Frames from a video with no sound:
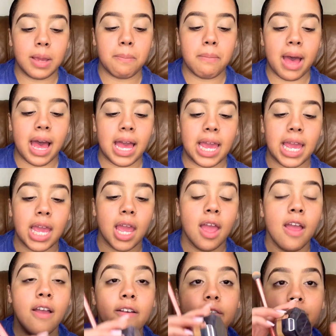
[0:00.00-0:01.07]
my
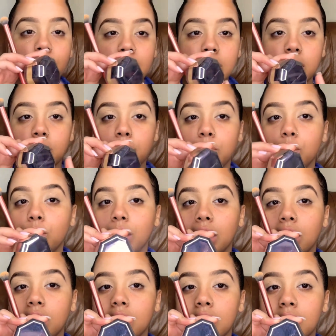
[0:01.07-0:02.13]
Fenty
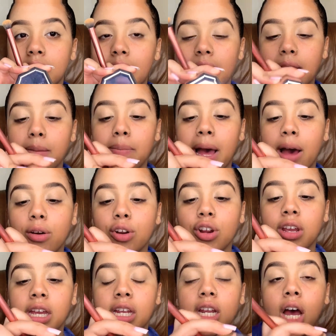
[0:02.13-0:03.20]
Beauty setting powder
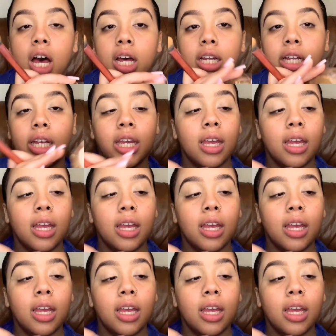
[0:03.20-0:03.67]
in Honey. I'm